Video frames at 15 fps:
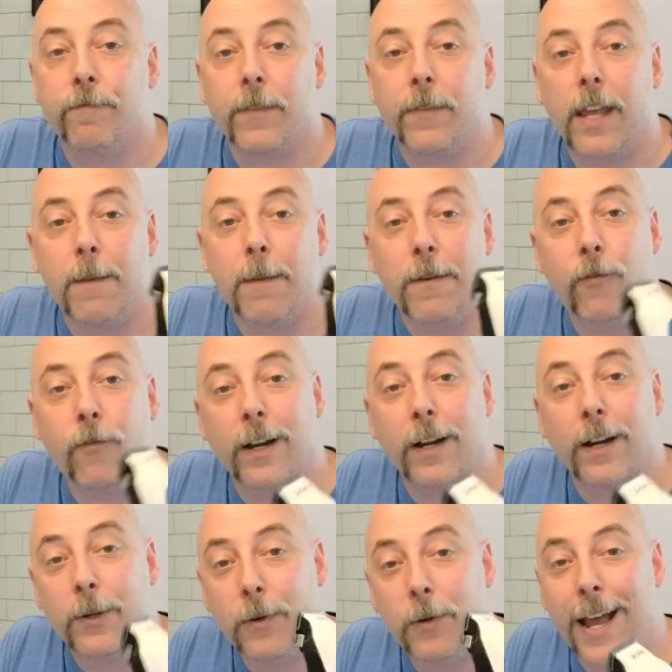And before
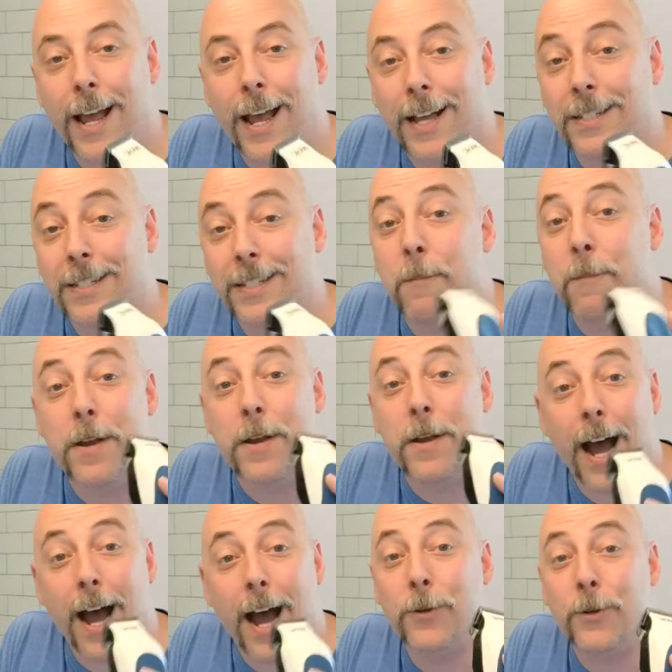anyone asks, I'm not
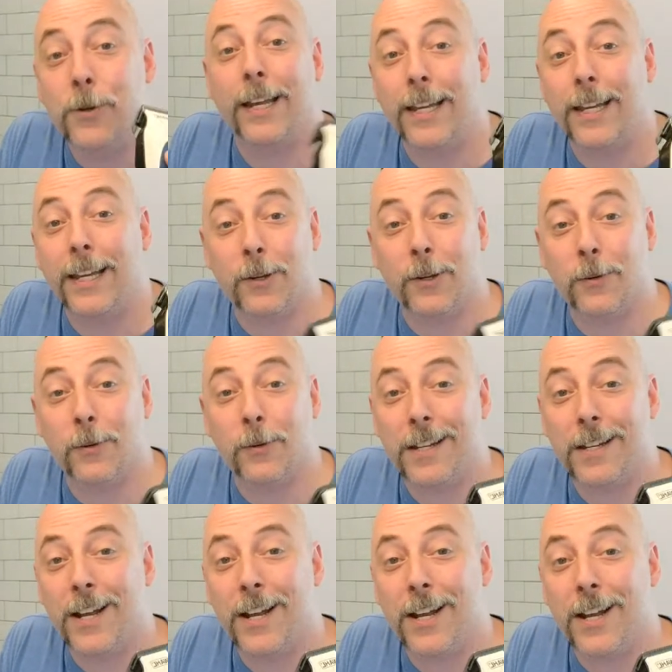doing a Hitler
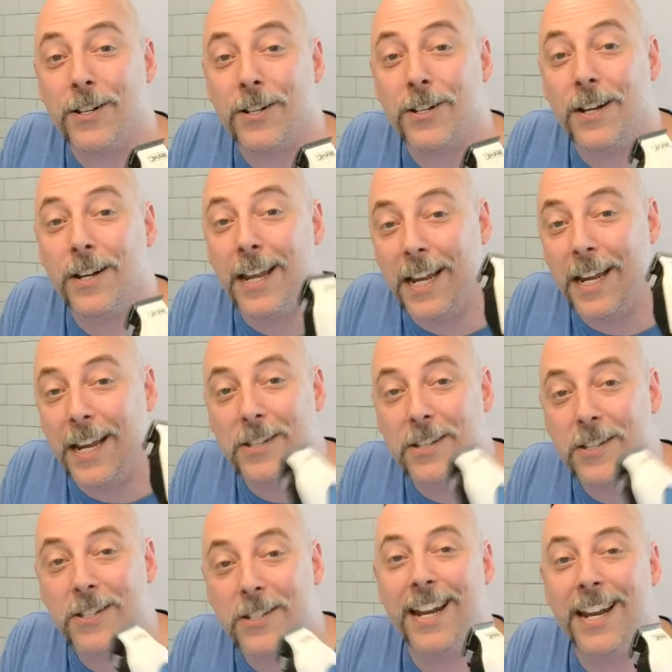mustache. In this
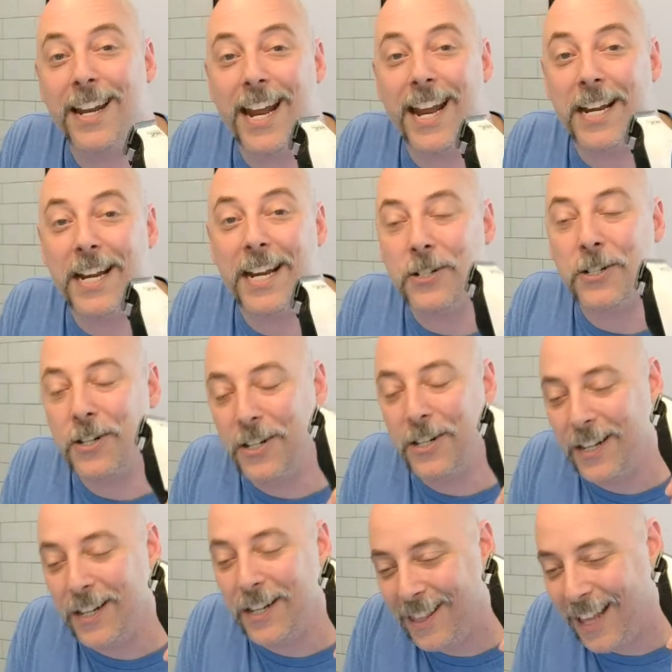day and age,
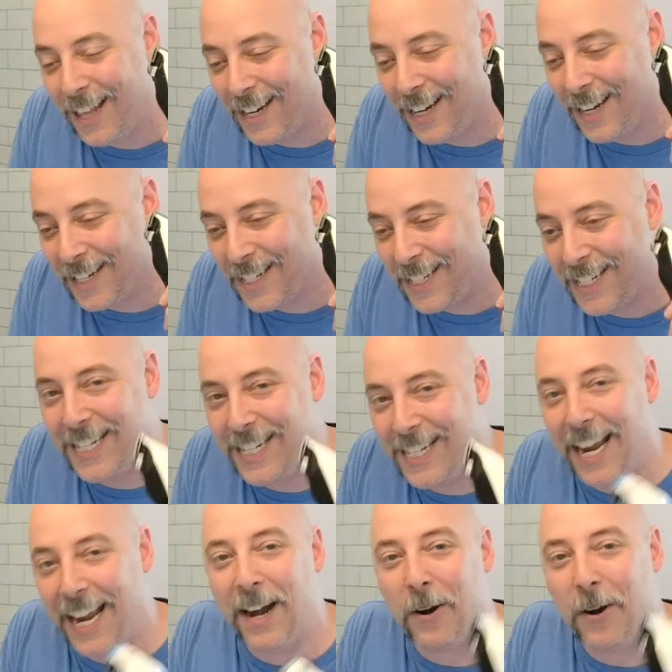that is a
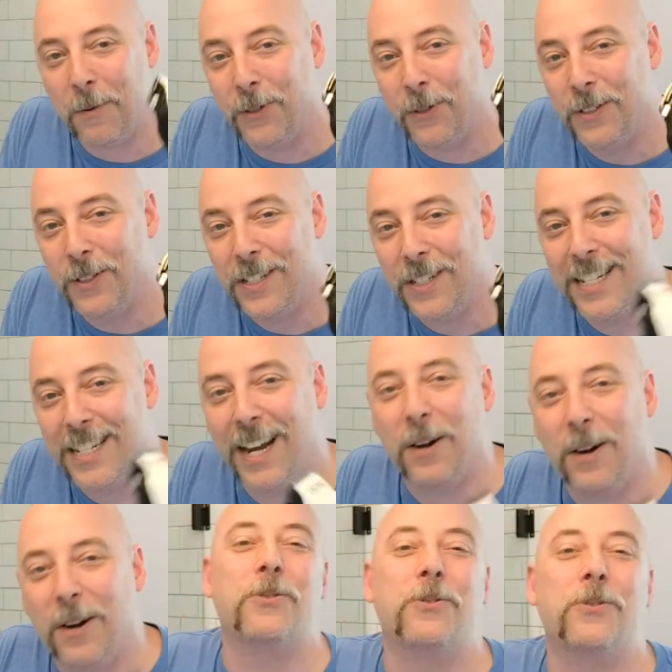terrible,
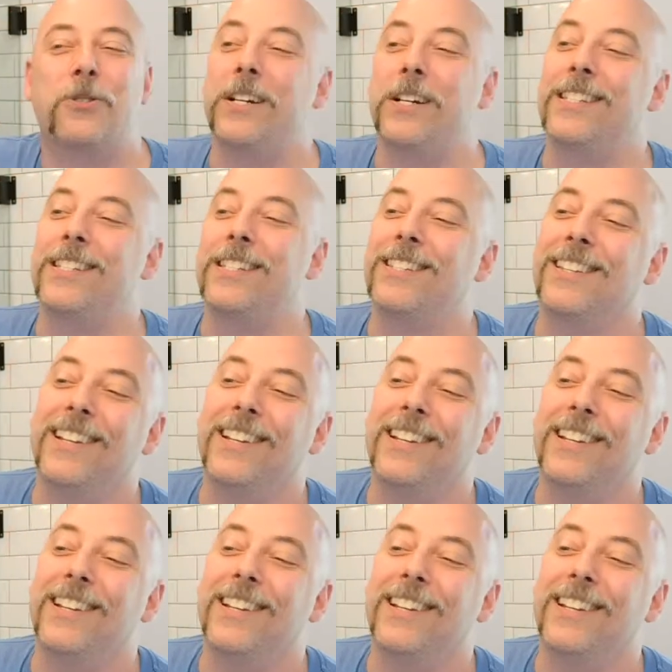terrible choice.